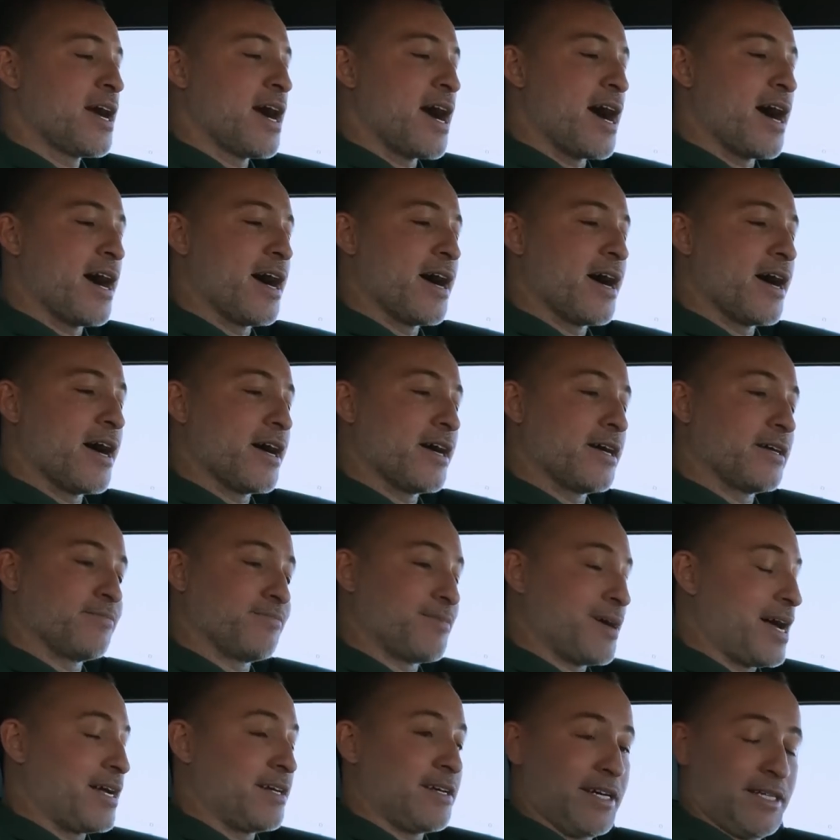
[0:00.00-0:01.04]
Uh,
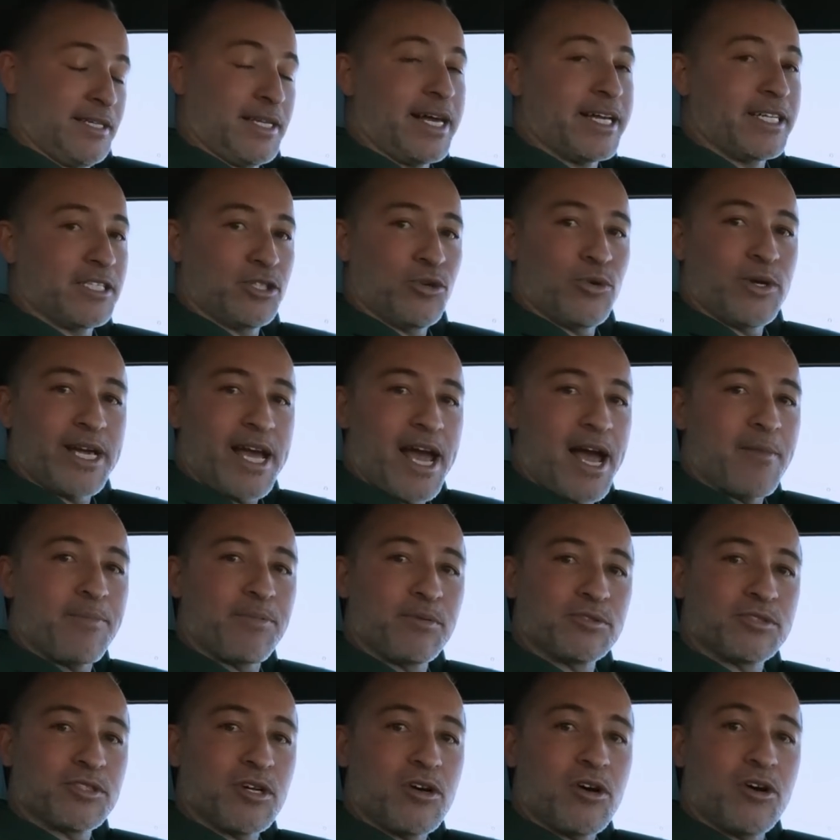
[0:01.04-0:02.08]
I, I like doing
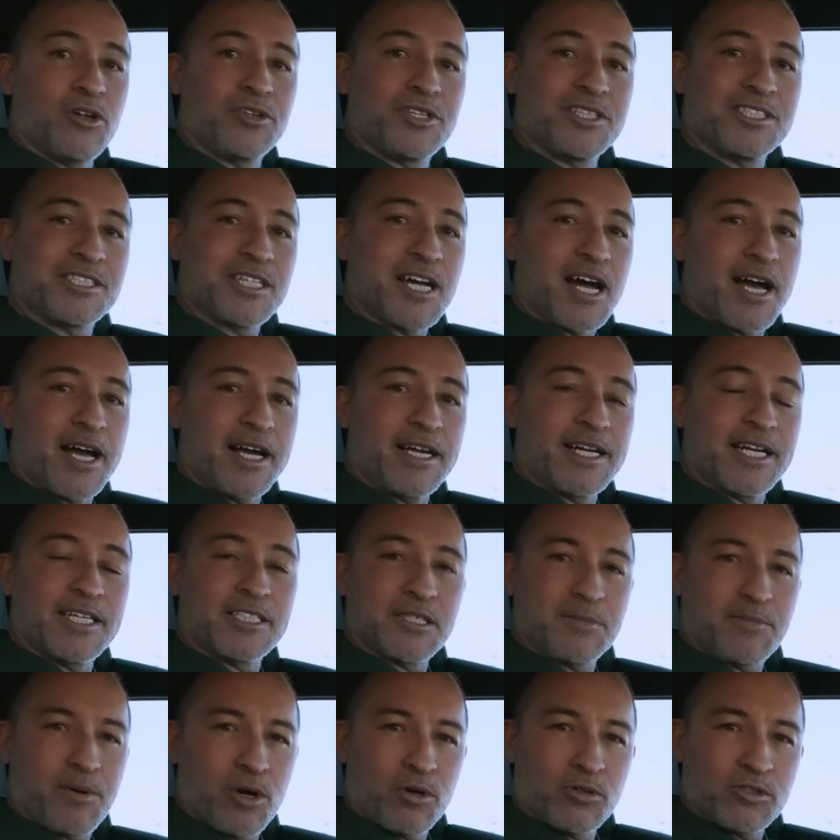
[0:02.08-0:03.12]
apples on the side
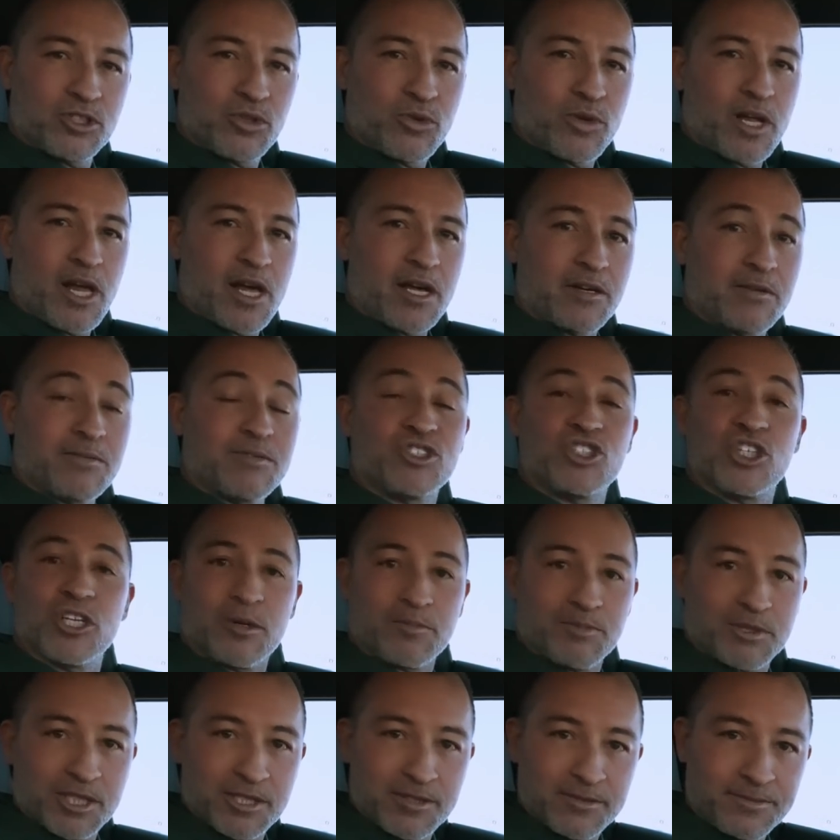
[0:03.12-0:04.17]
as opposed to a lot of
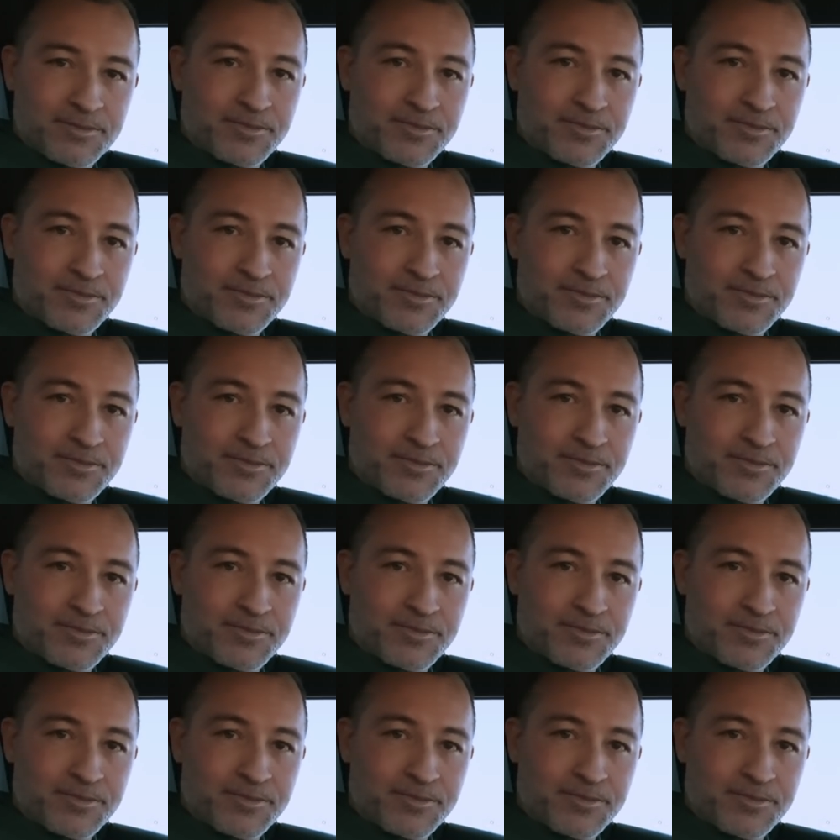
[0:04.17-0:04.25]
chips.